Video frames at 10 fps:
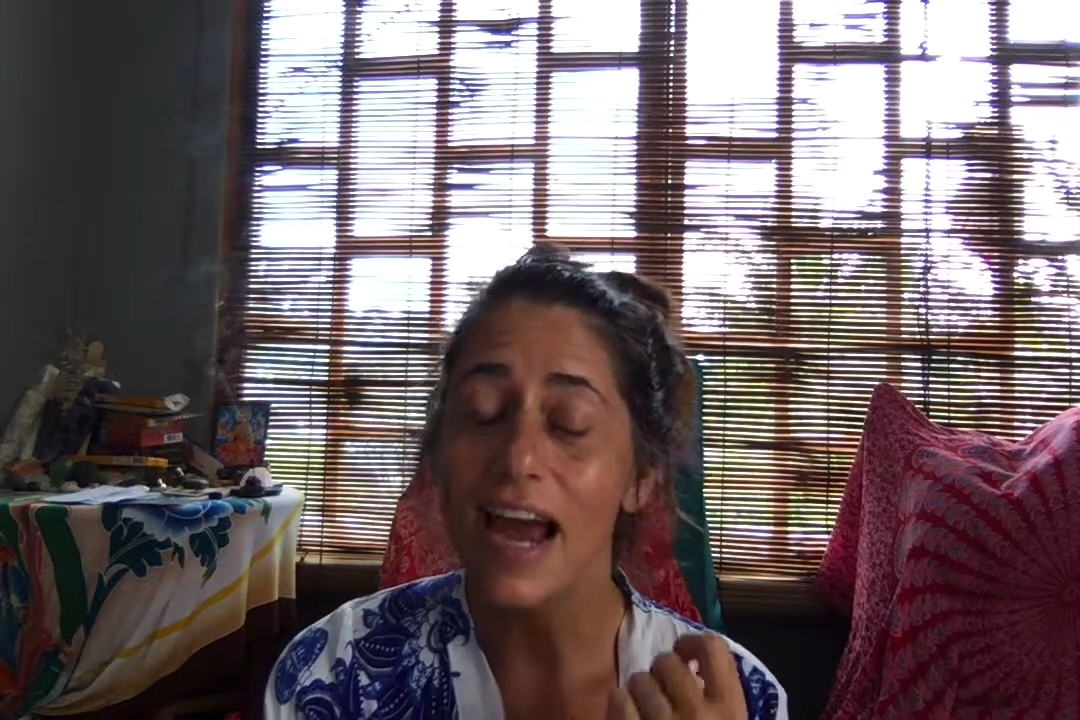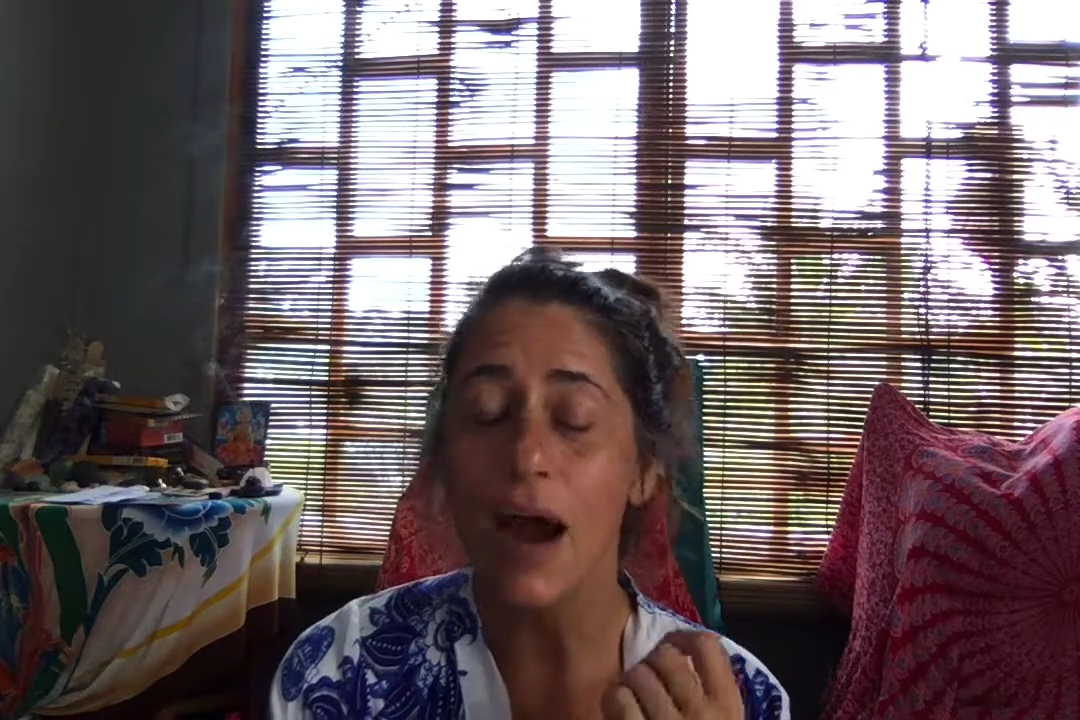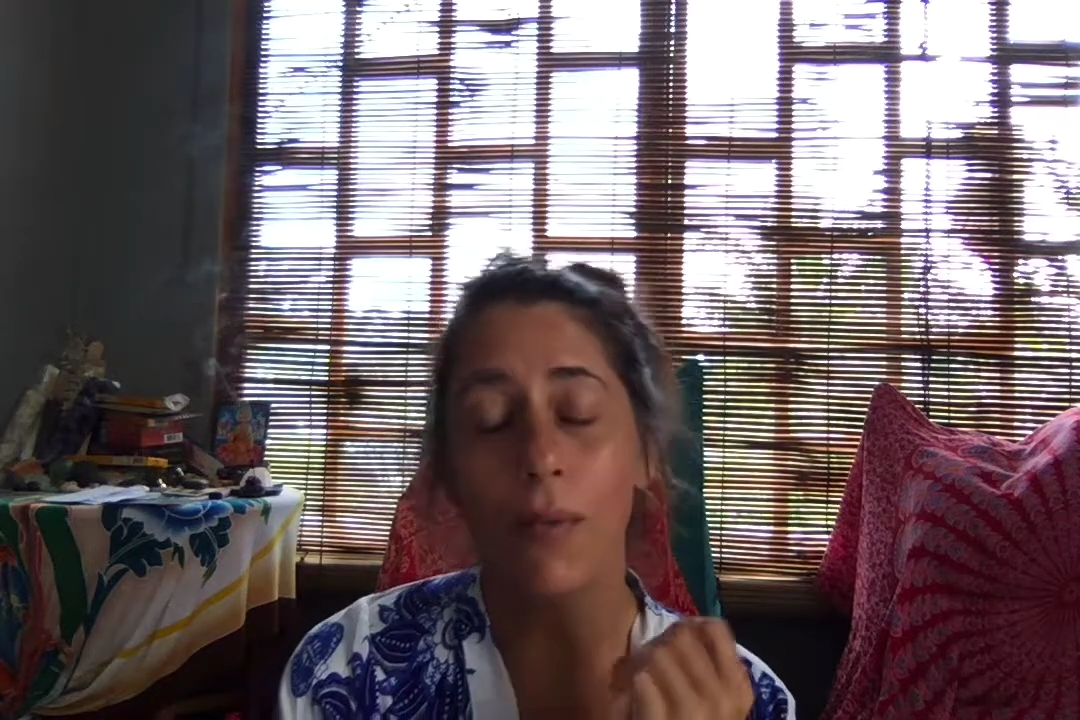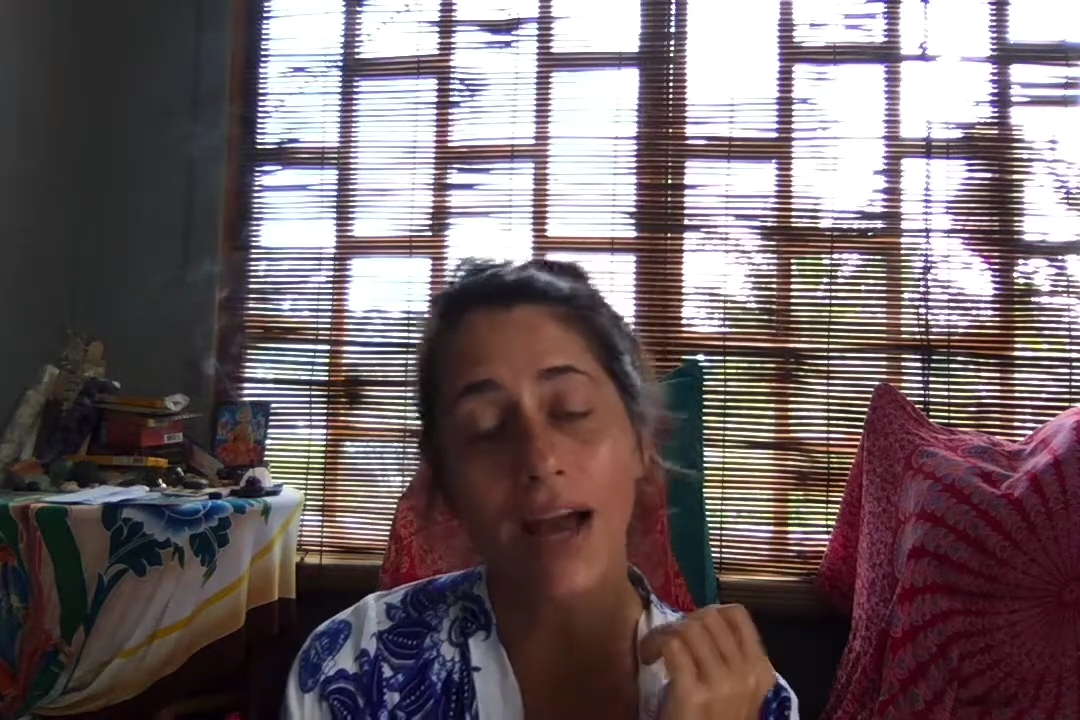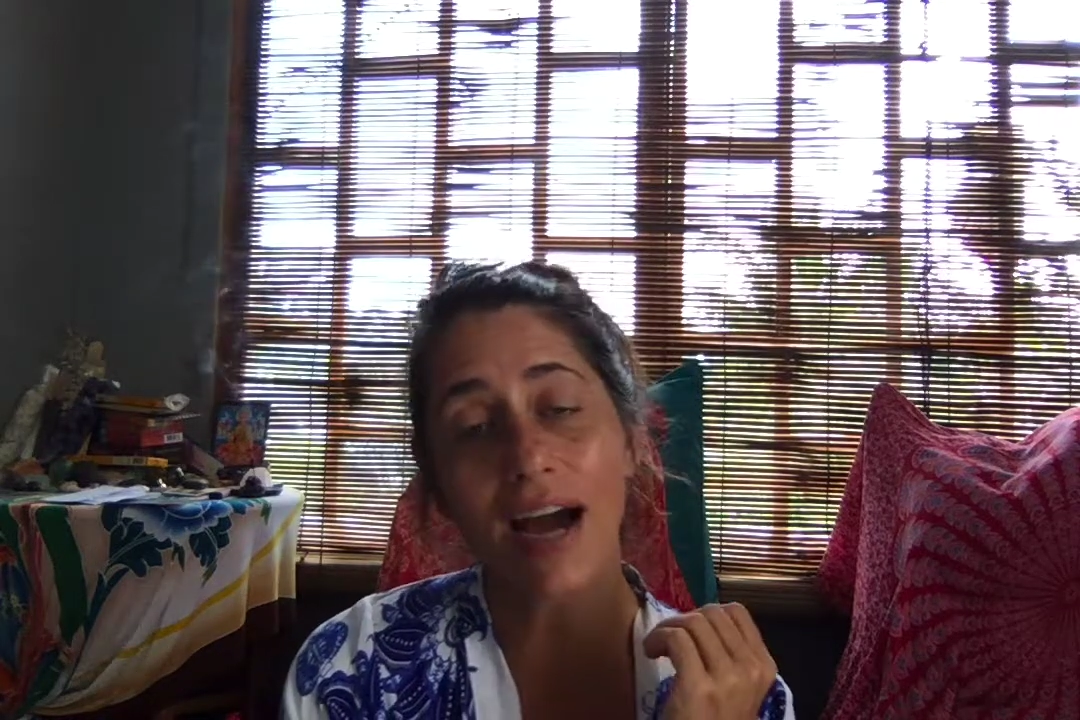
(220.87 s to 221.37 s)

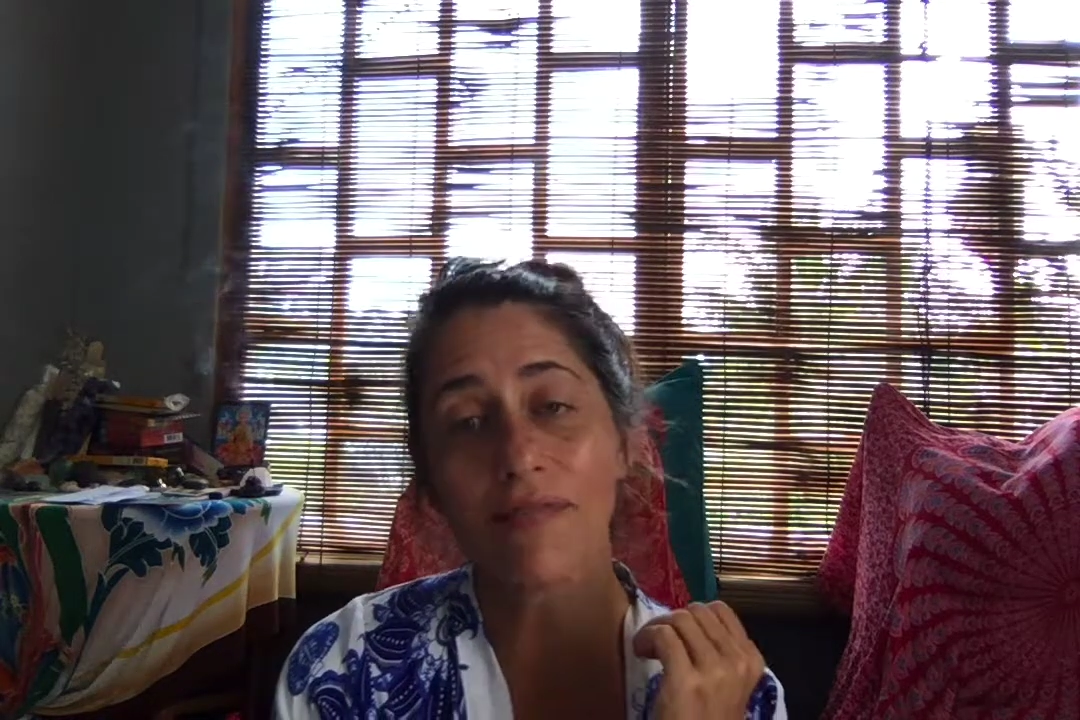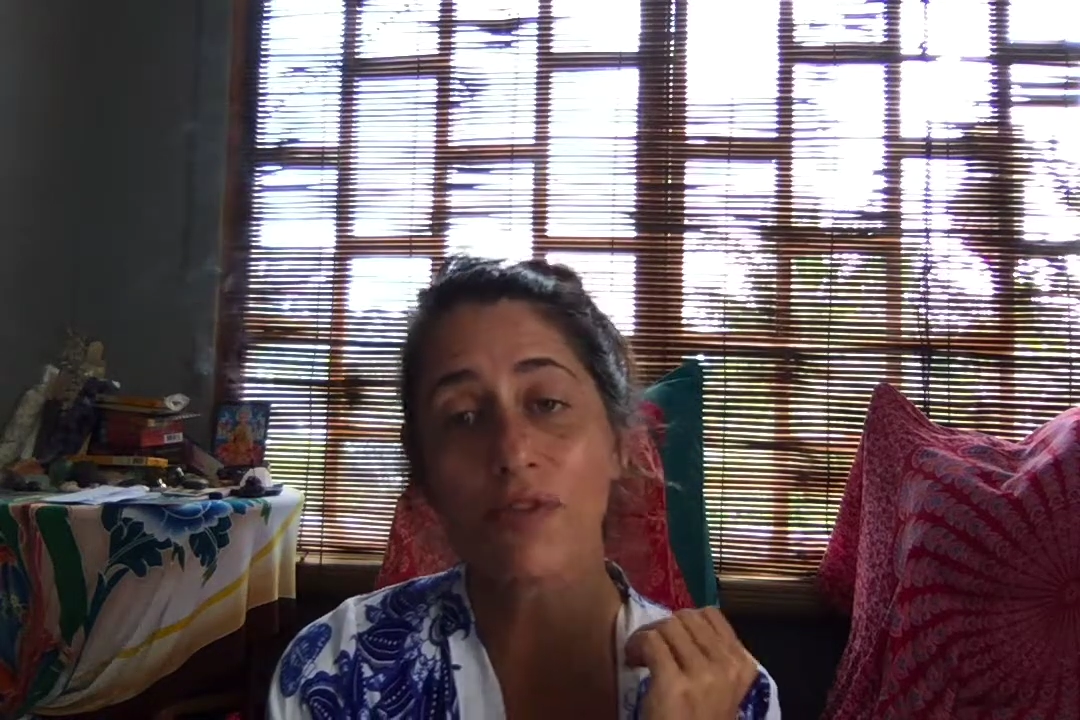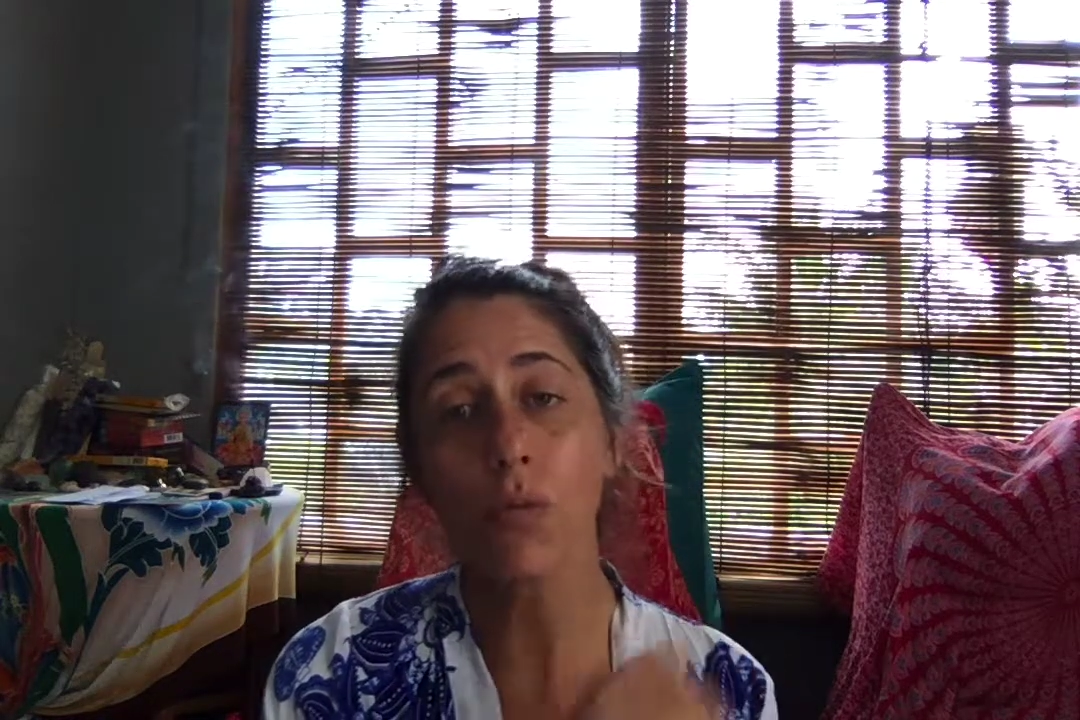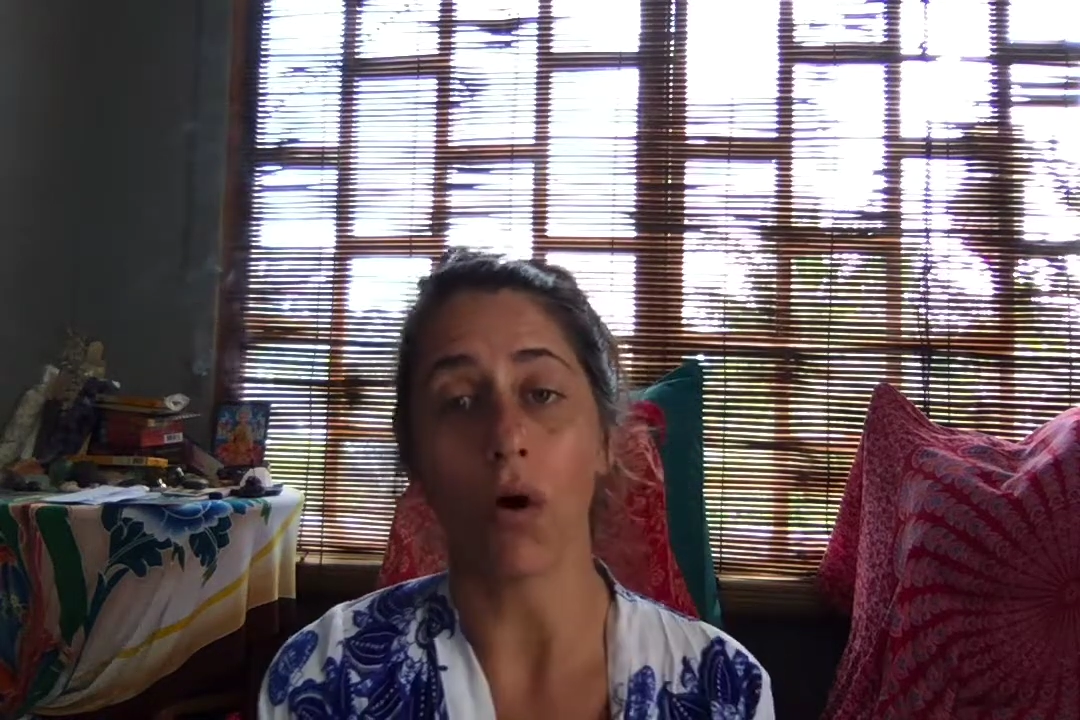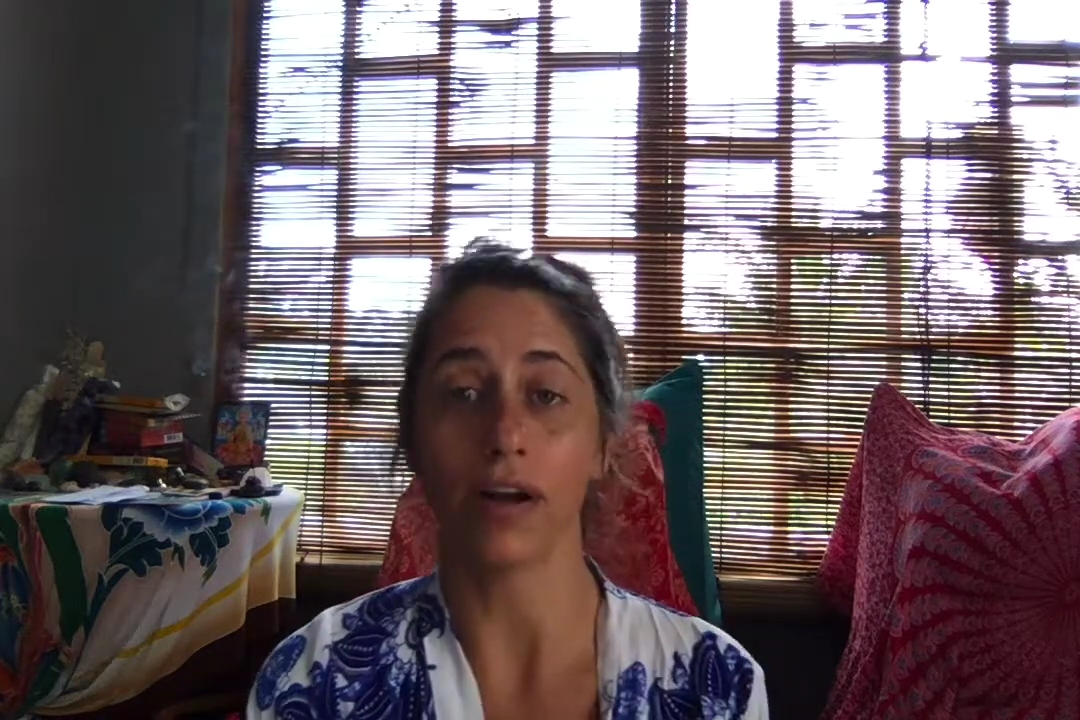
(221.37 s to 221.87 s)
and we have
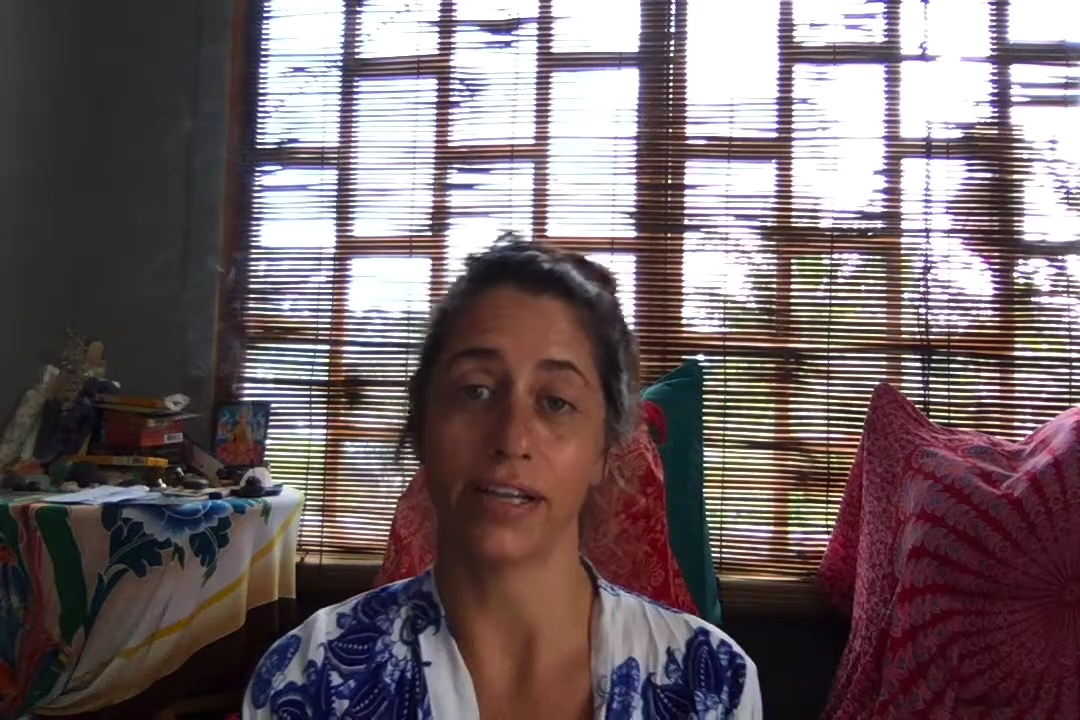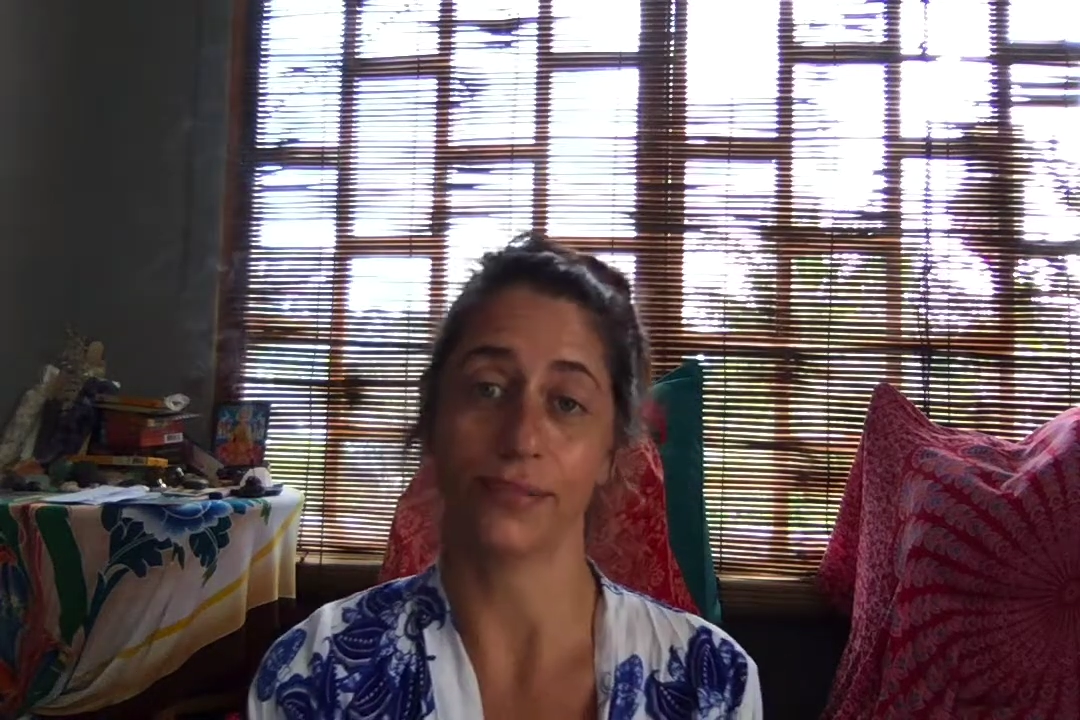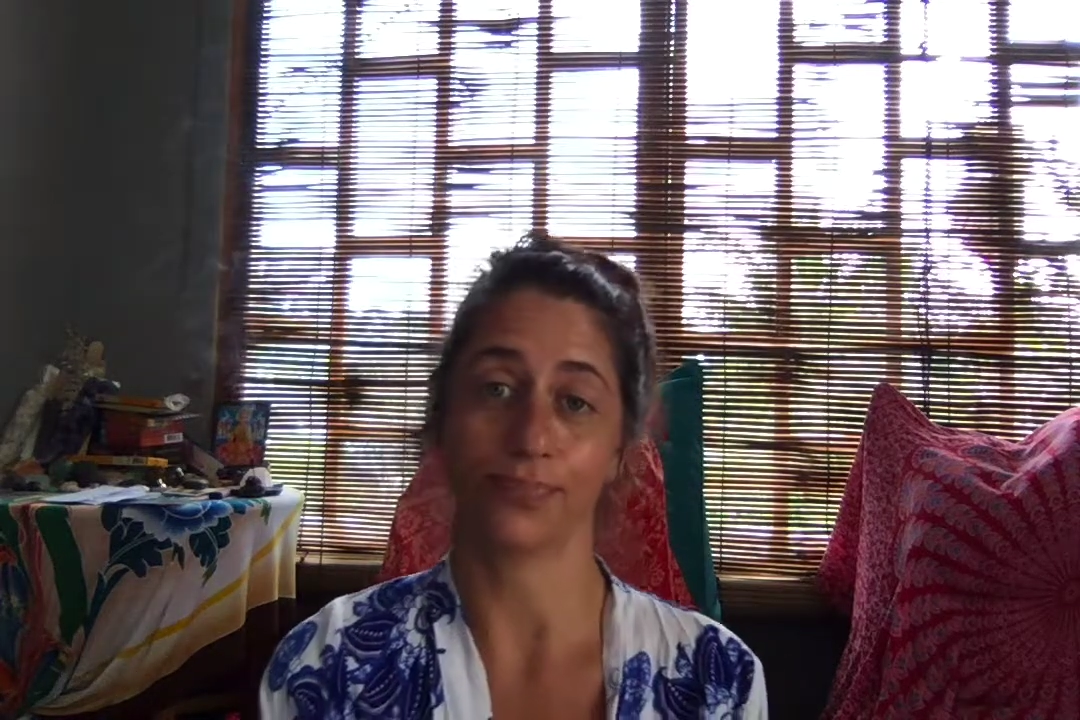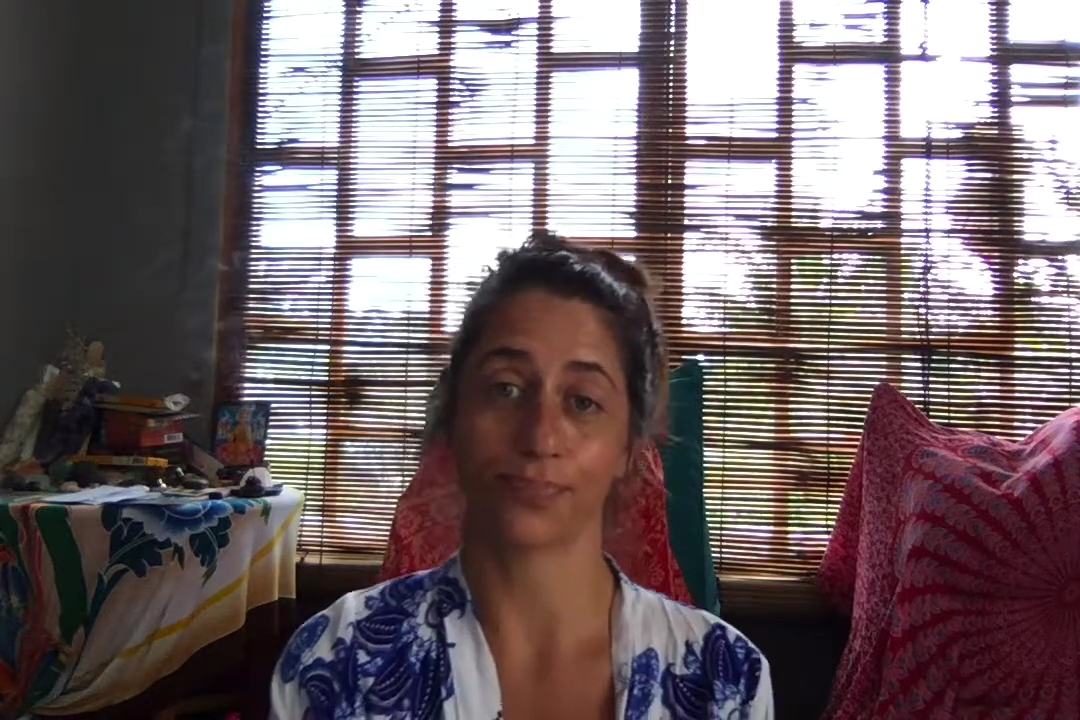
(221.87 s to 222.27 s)
to want it.